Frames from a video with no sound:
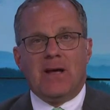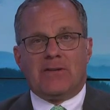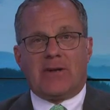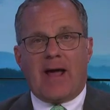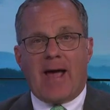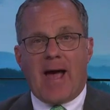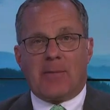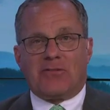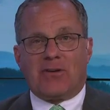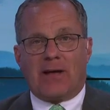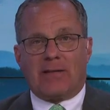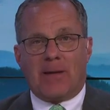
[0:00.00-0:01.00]
Today,
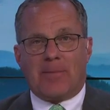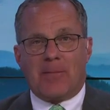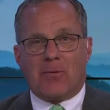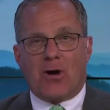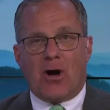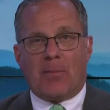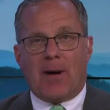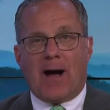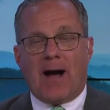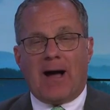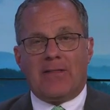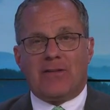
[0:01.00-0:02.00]
Amazon let people go
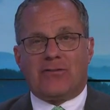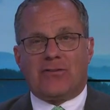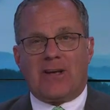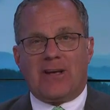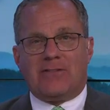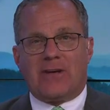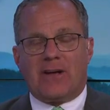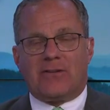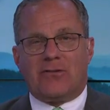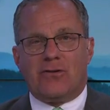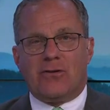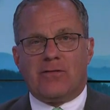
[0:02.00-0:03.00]
behind the scenes at its
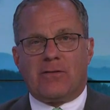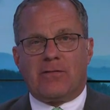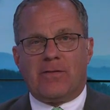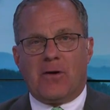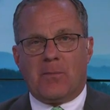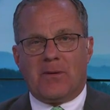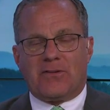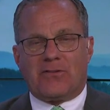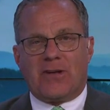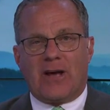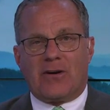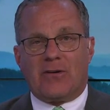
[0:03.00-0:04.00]
new fulfillment
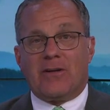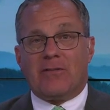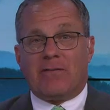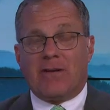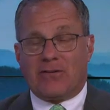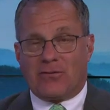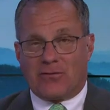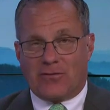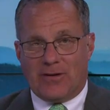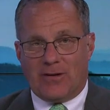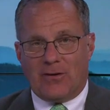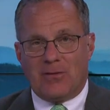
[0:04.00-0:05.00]
center in
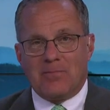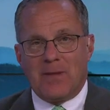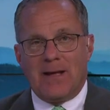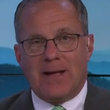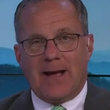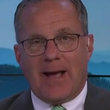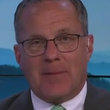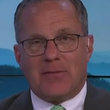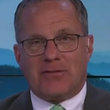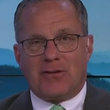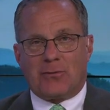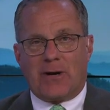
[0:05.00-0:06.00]
Fishersville.
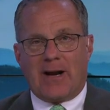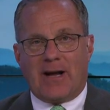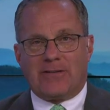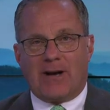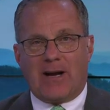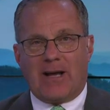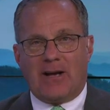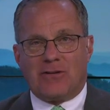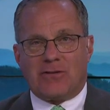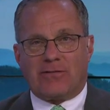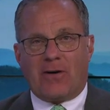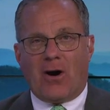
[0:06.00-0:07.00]
NBC 29's Anahita
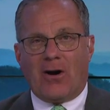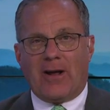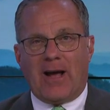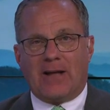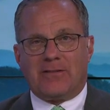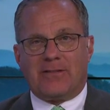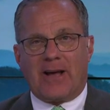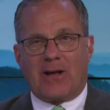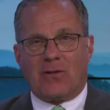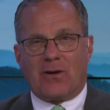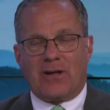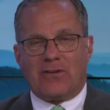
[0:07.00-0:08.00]
Jafari got to take a
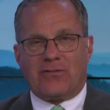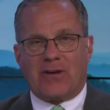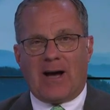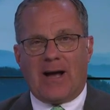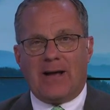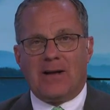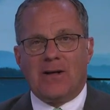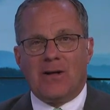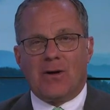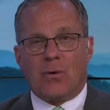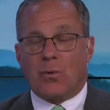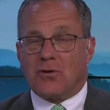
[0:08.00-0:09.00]
look inside
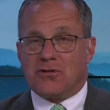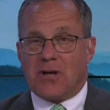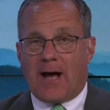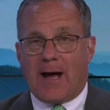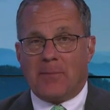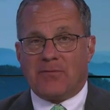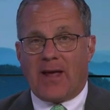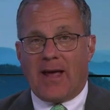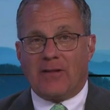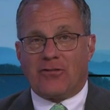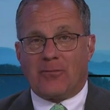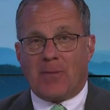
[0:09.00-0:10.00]
where jobs
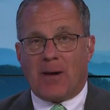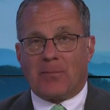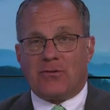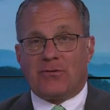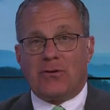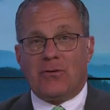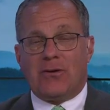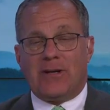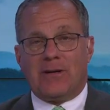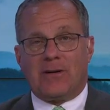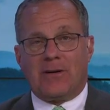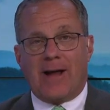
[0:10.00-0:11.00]
and some opportunity
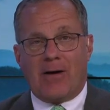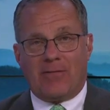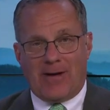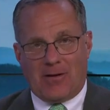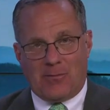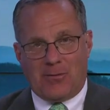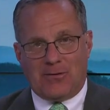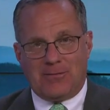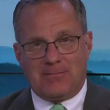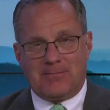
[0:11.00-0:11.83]
are now available.